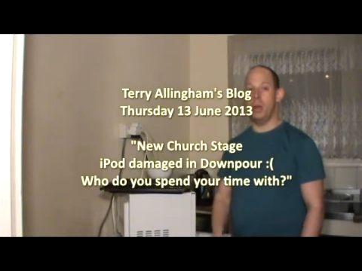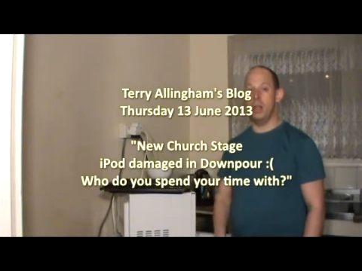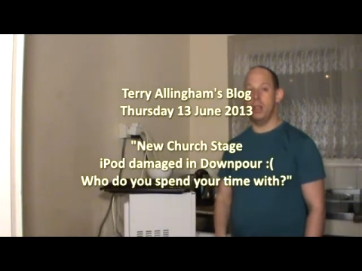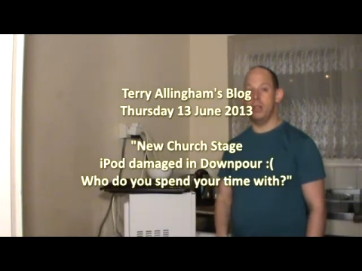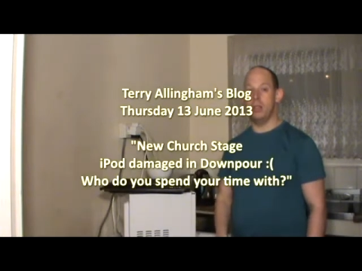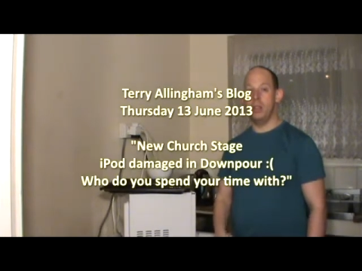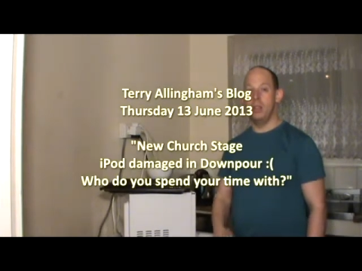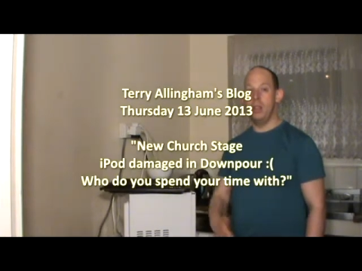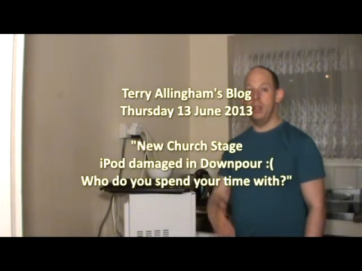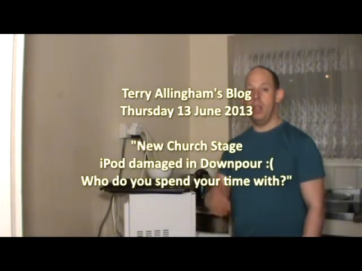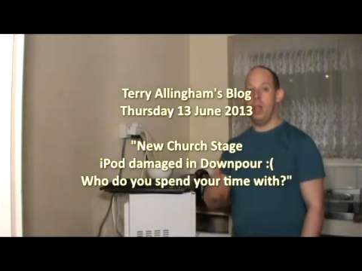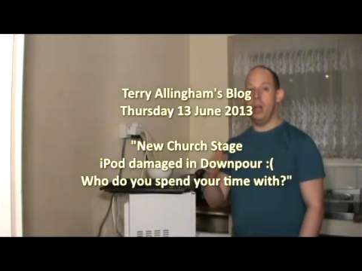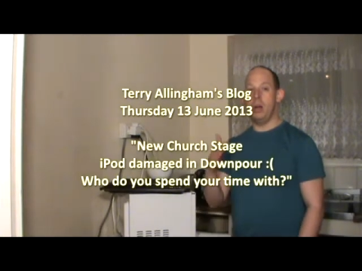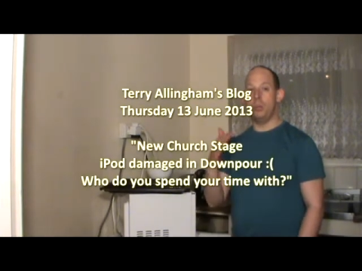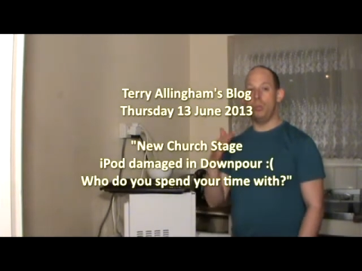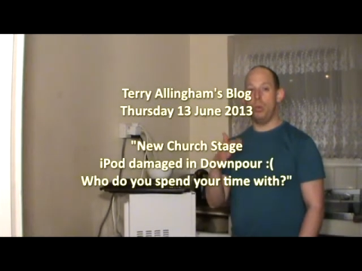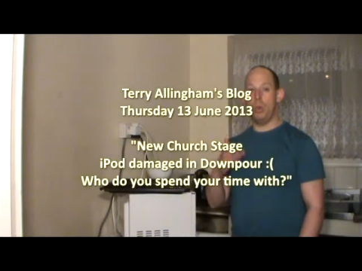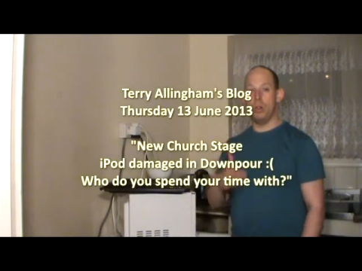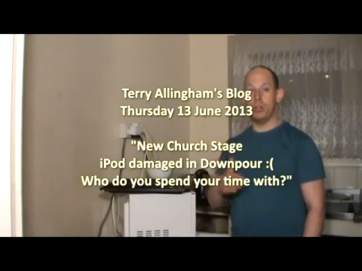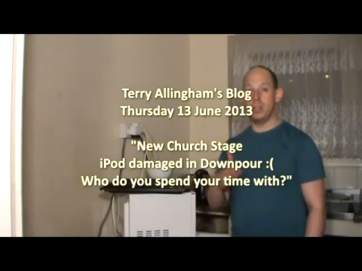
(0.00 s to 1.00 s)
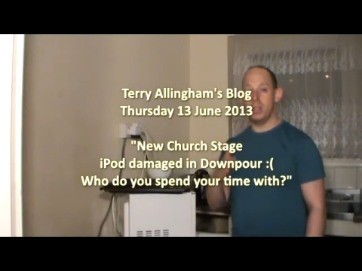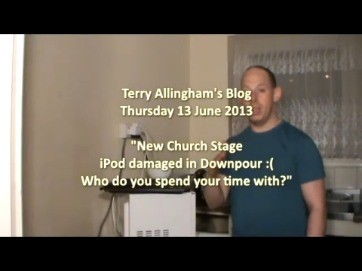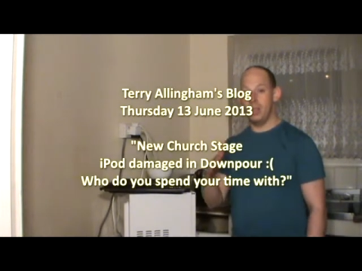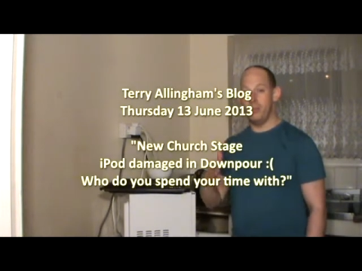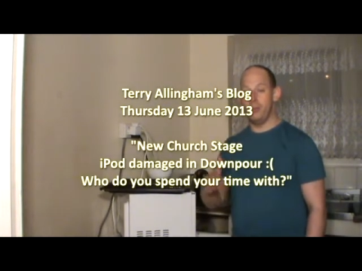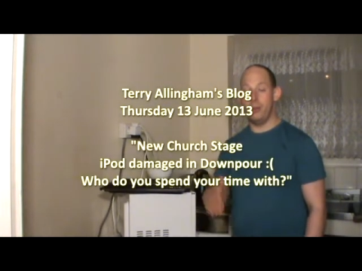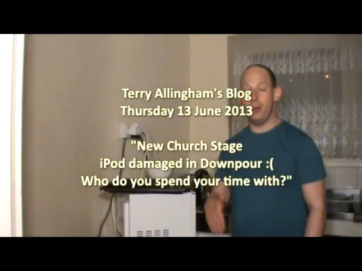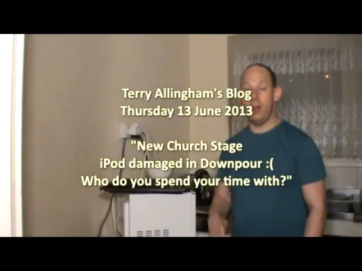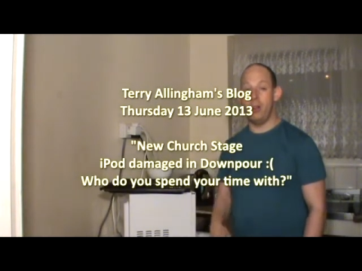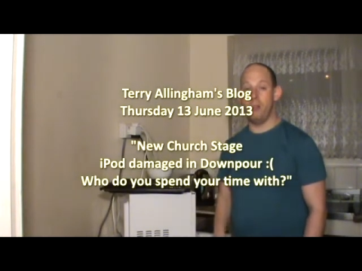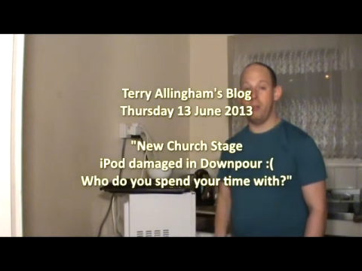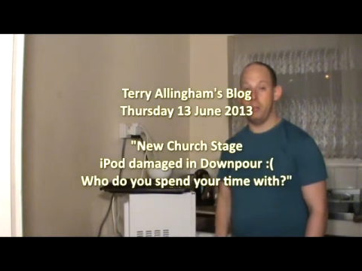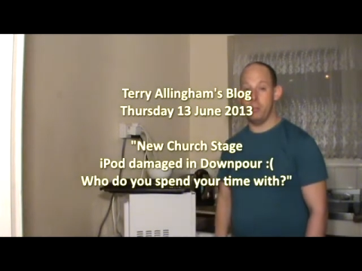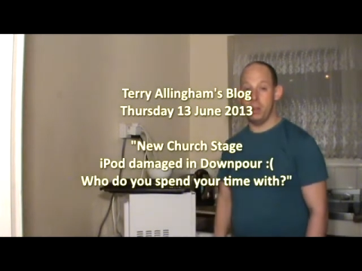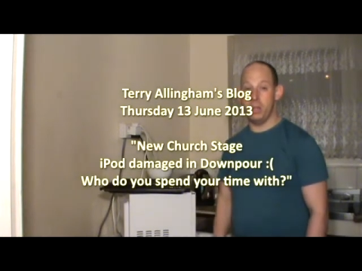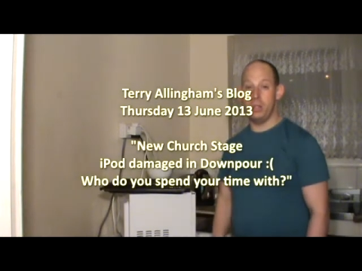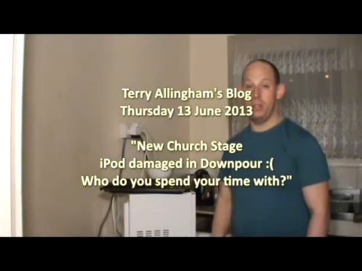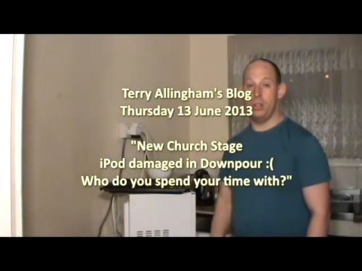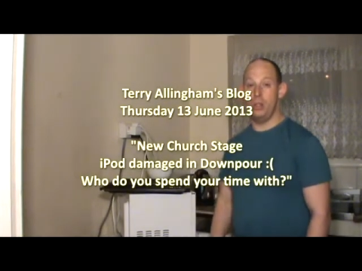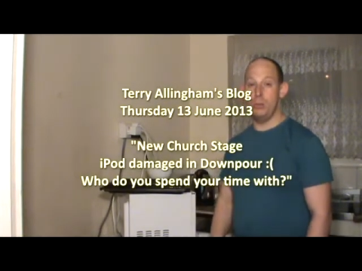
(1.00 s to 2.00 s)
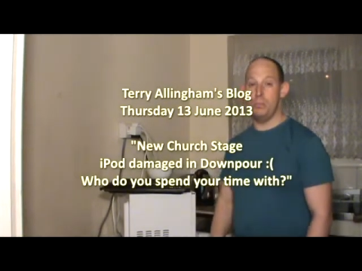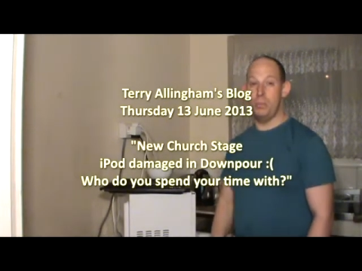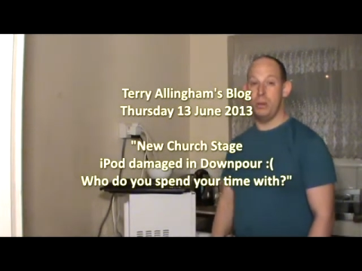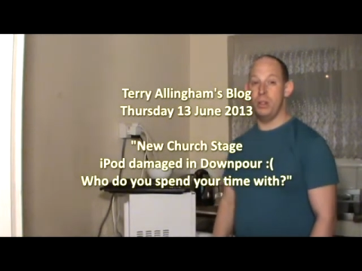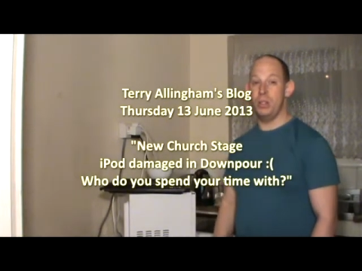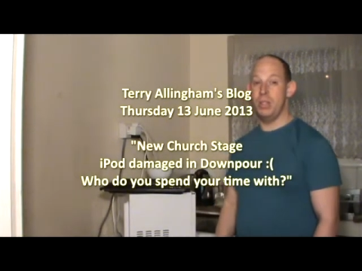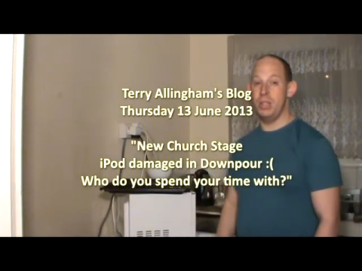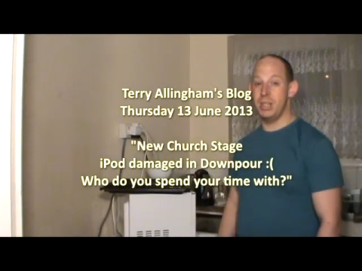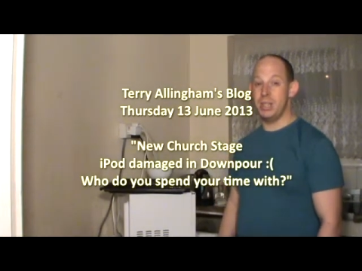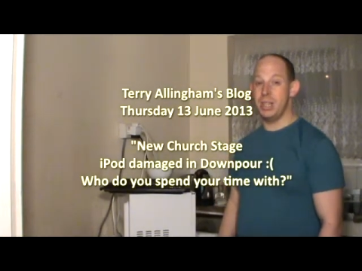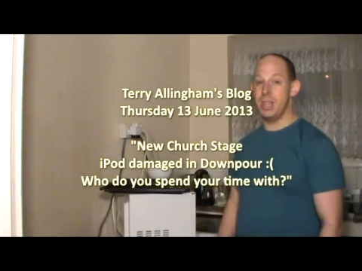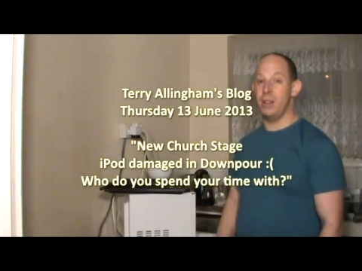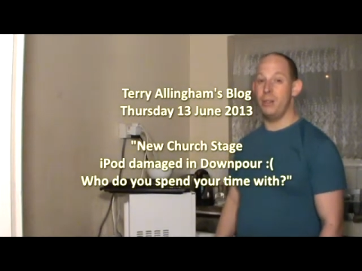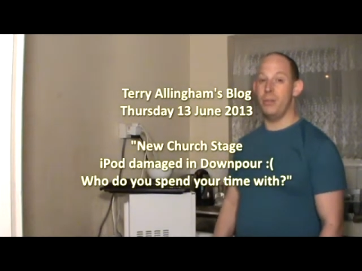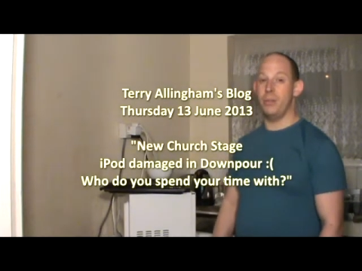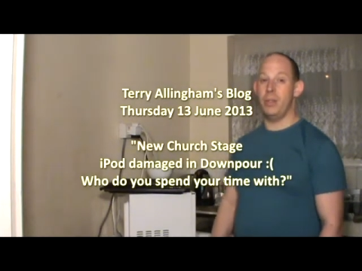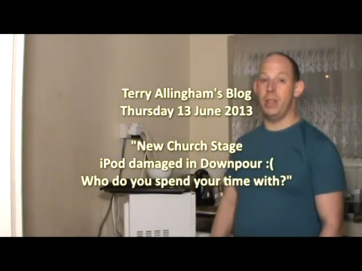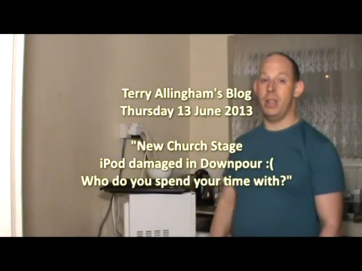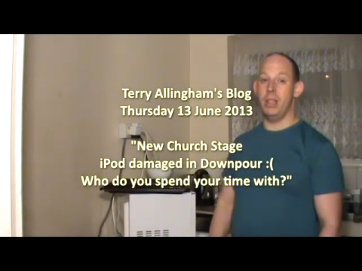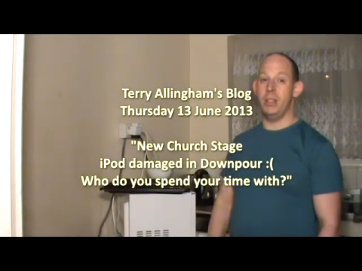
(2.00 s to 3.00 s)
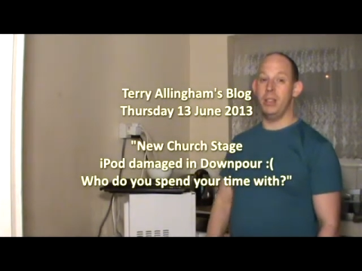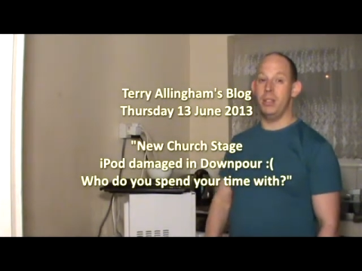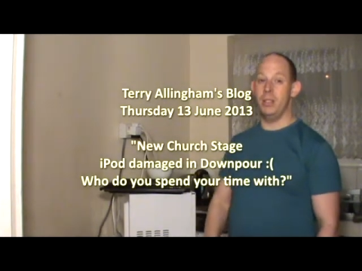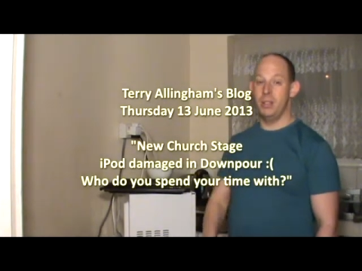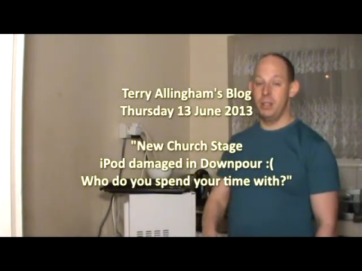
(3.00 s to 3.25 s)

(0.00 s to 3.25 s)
with and what environment you put yourself in.